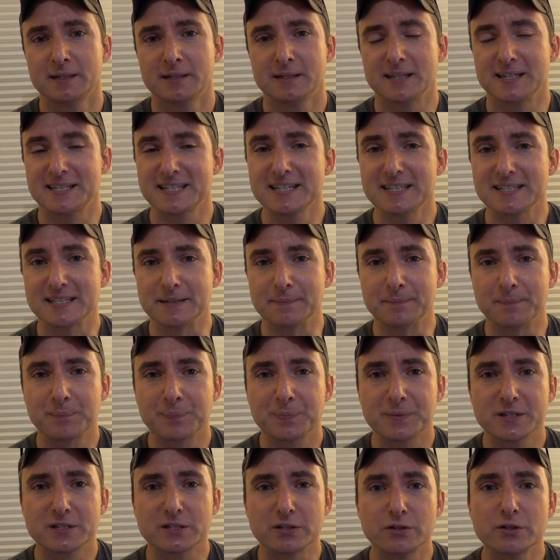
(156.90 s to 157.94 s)
It's easy.
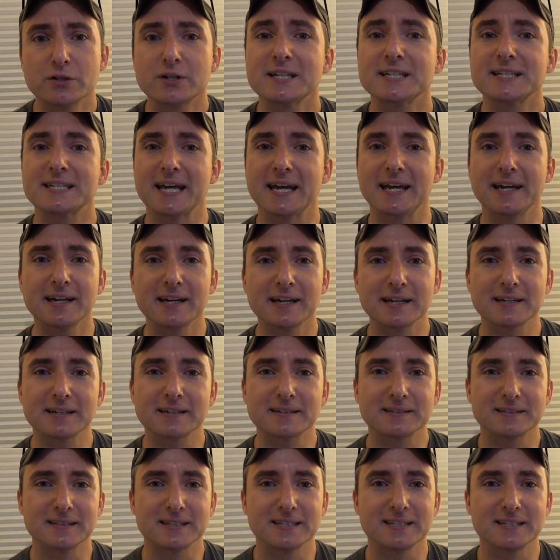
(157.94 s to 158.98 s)
So you can take
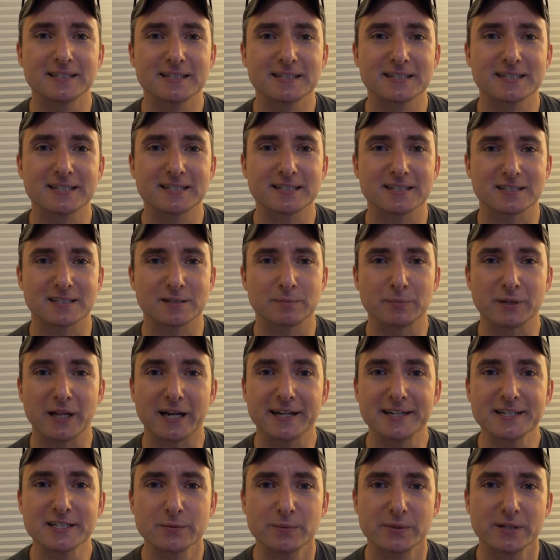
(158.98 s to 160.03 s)
these
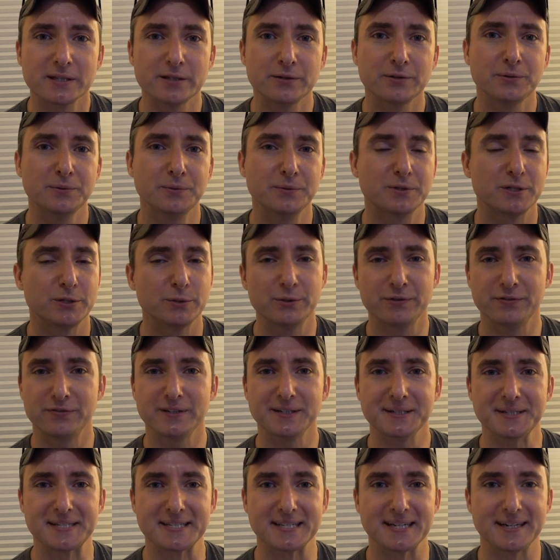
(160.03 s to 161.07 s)
supplies with you to a
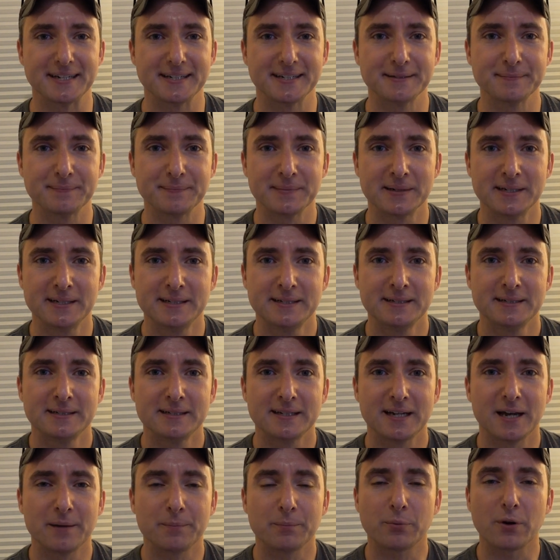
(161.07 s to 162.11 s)
field site
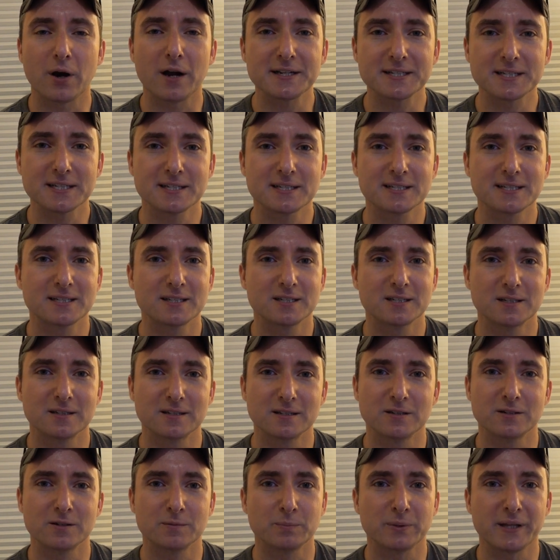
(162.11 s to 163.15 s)
and process
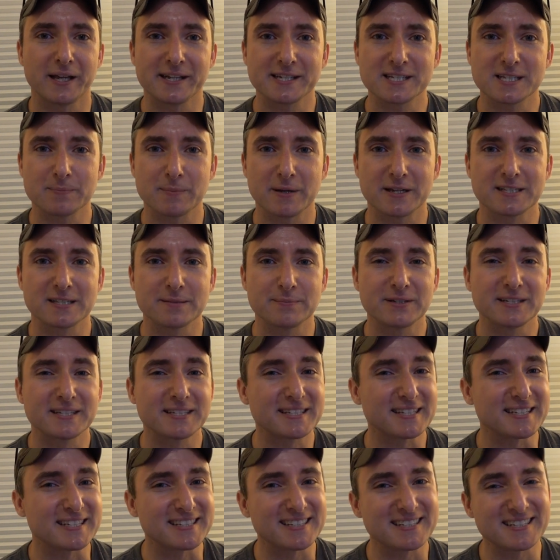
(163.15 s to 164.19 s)
your plant specimens
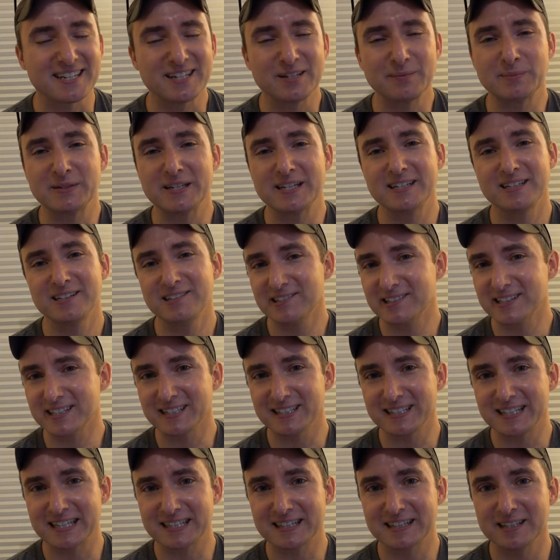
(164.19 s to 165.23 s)
the same day you
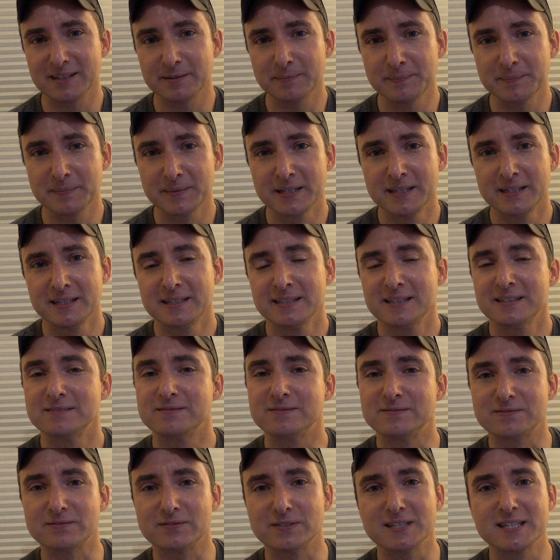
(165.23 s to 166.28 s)
collect them,
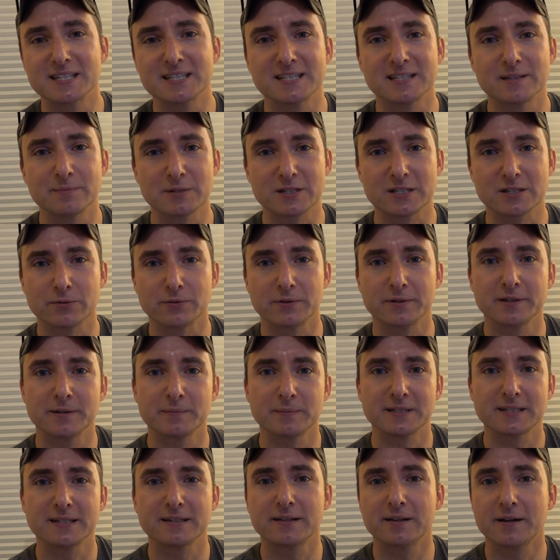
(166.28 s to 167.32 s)
and freeze them, store them
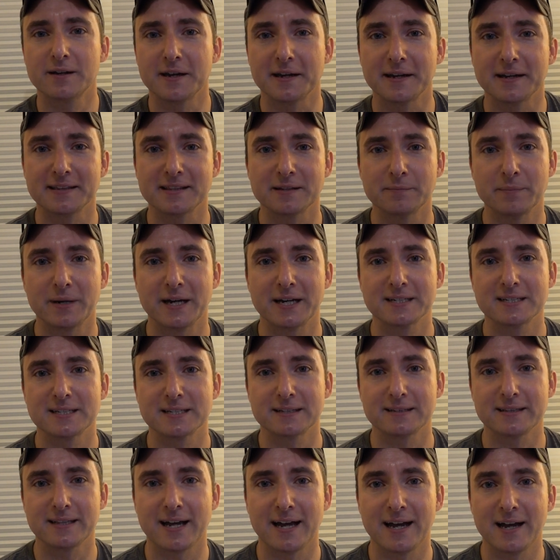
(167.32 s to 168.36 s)
until you can get them back to
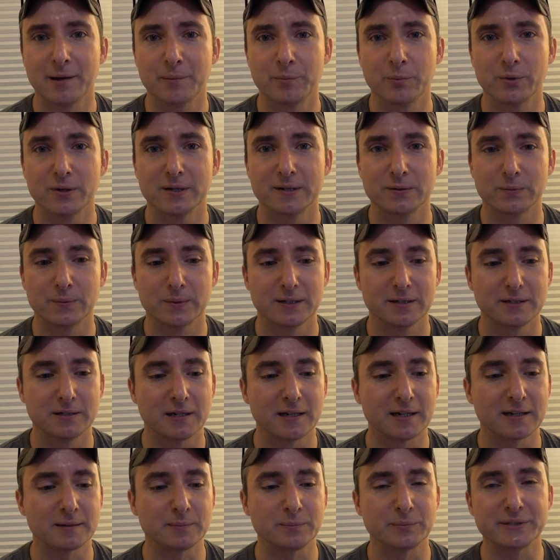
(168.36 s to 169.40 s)
the lab where you
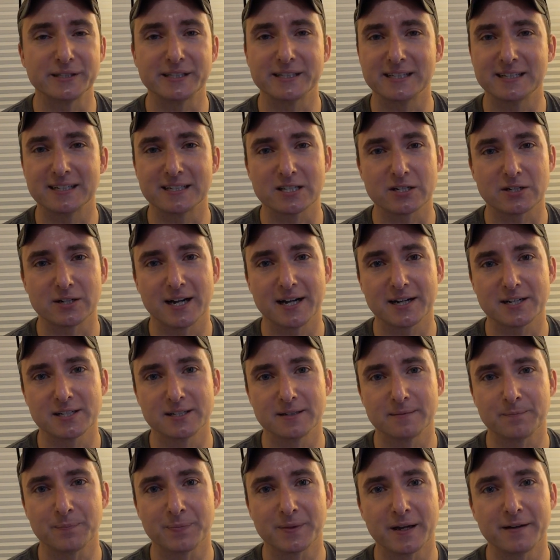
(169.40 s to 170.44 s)
can complete the
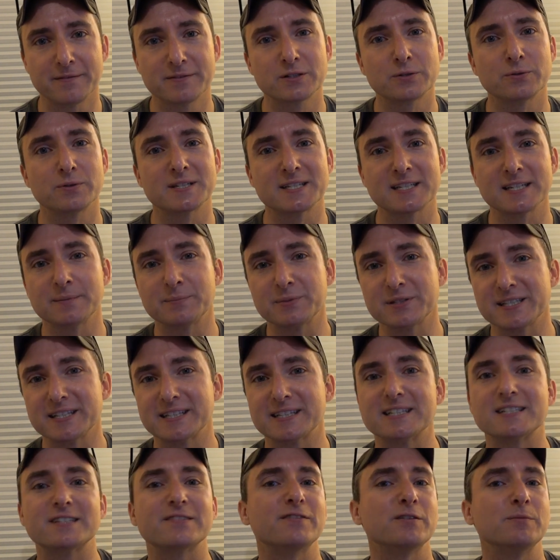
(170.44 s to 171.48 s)
extraction. I've stored samples like
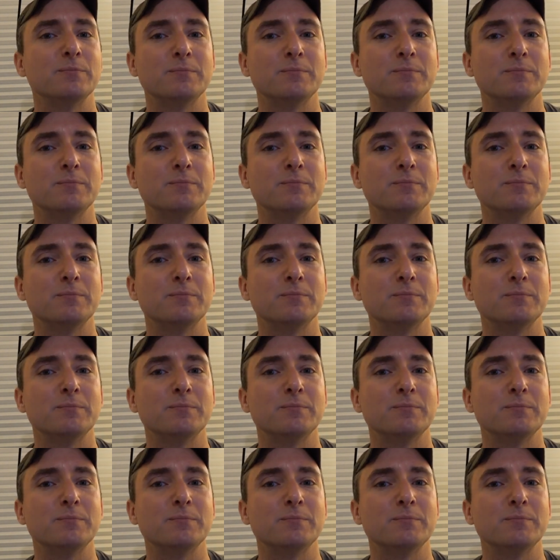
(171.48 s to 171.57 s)
this for